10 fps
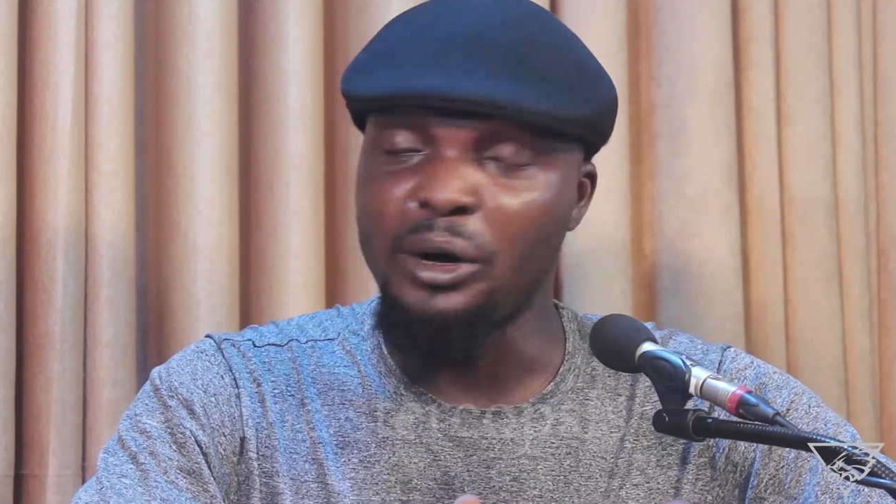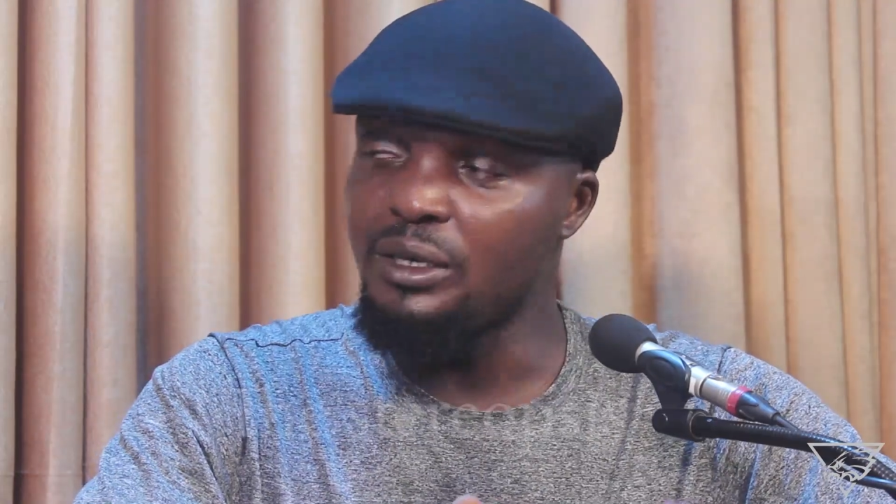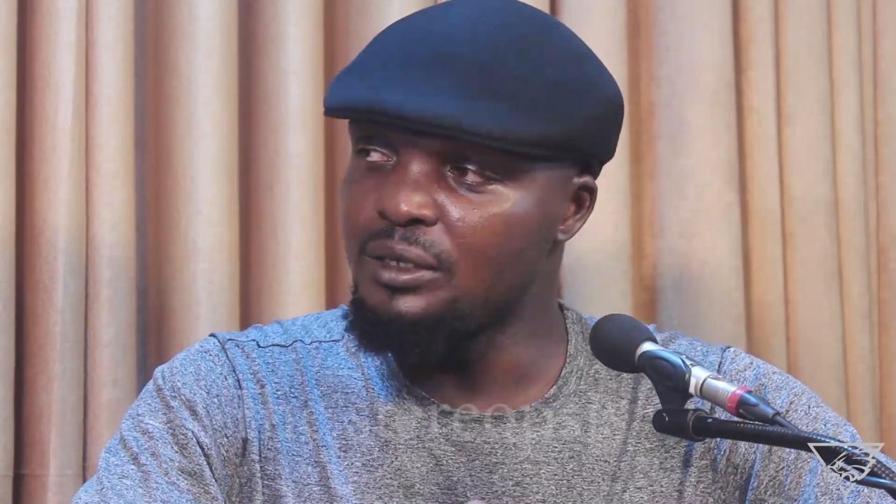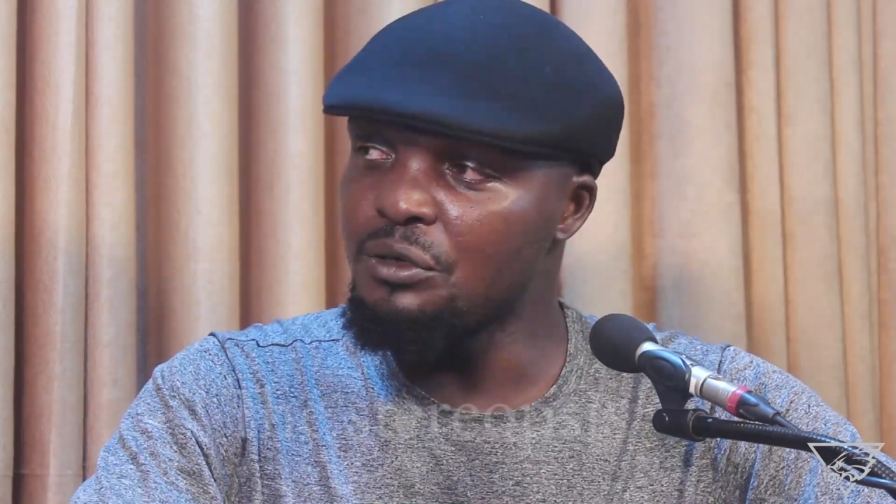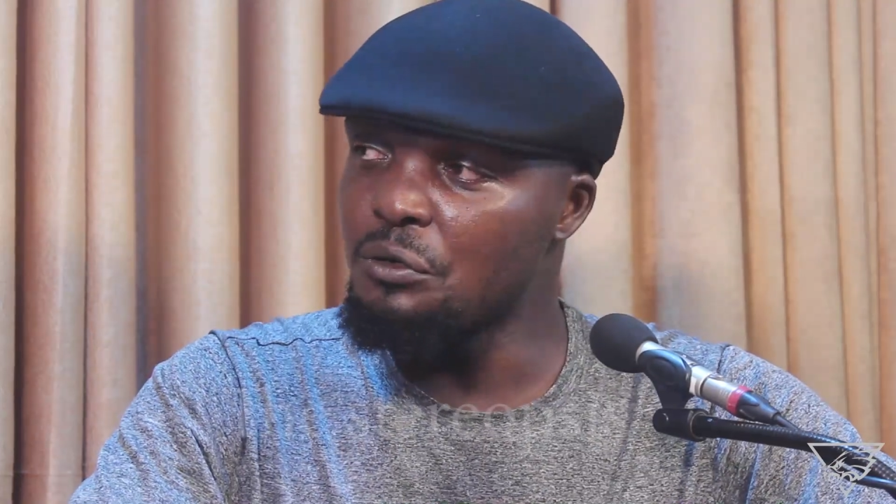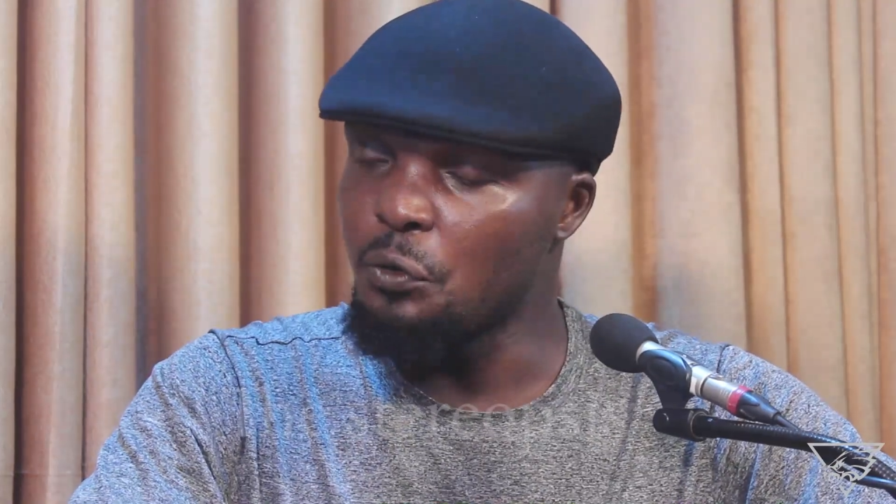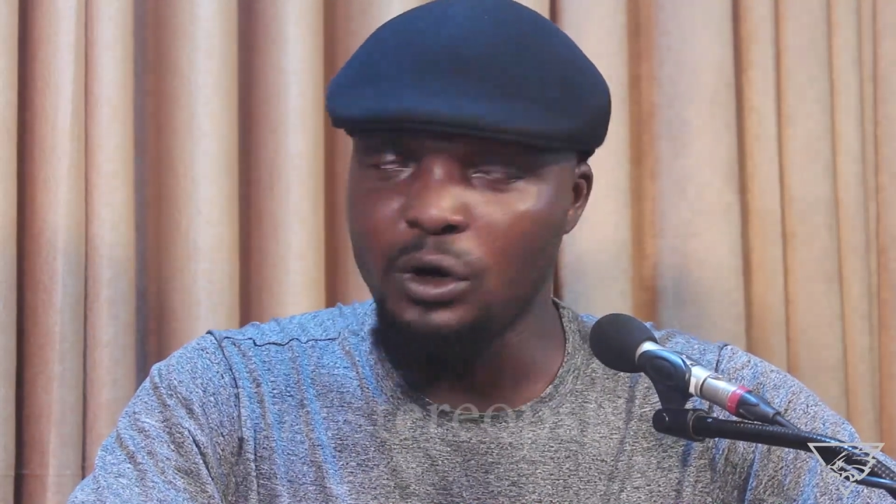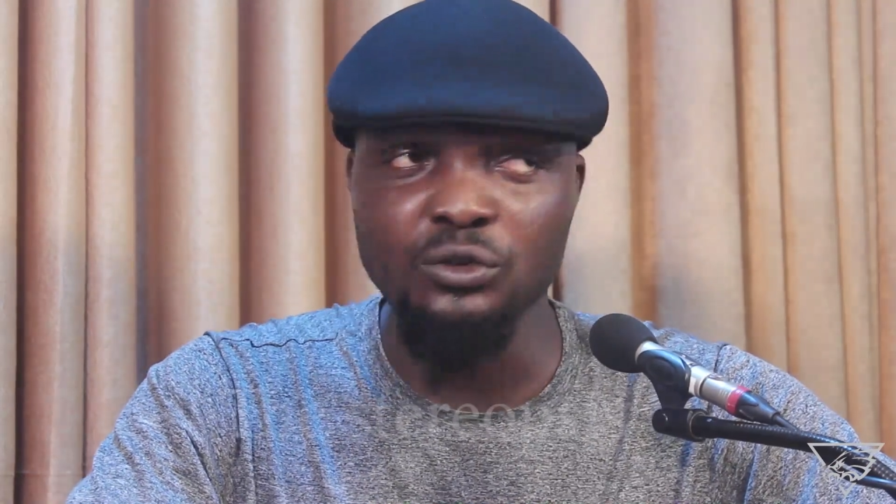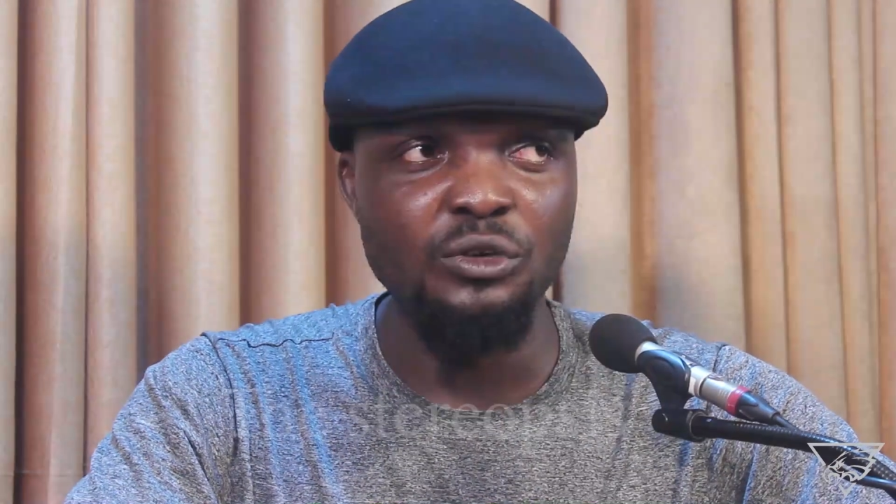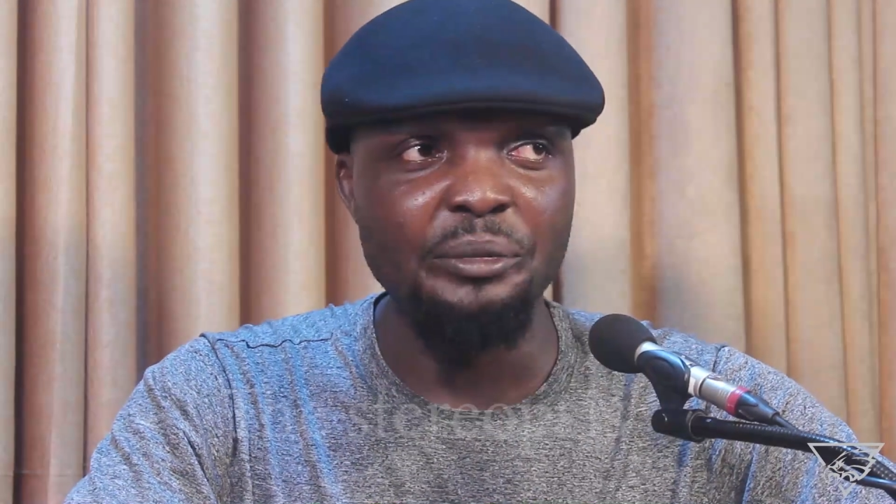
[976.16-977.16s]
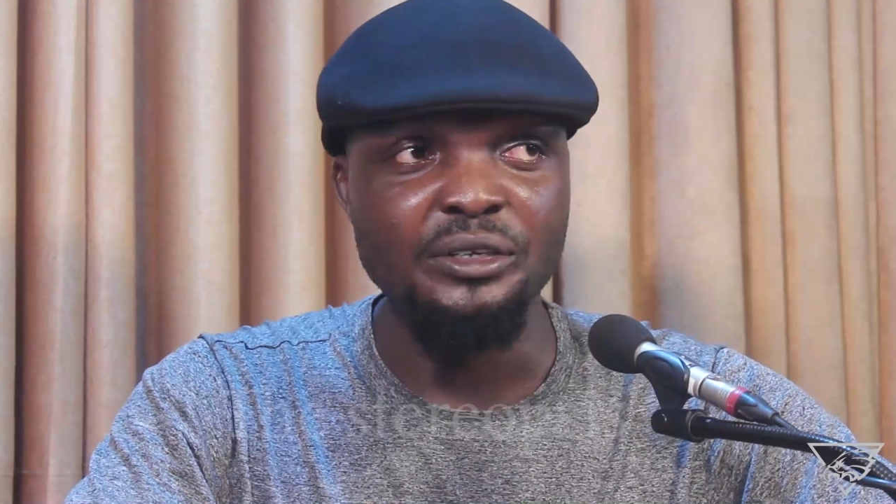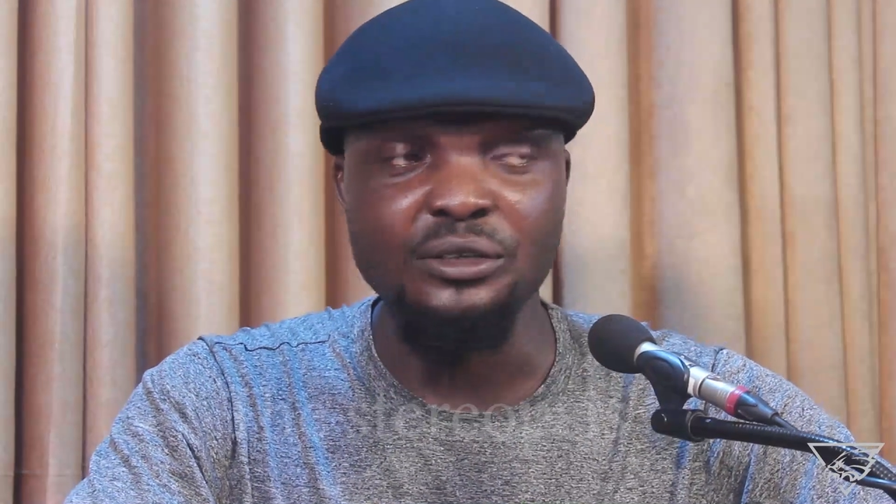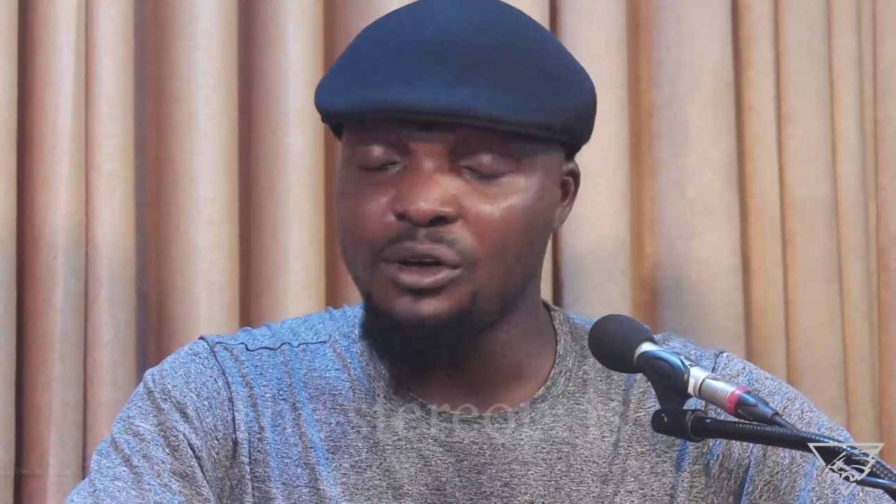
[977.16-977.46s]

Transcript: But what do you mean?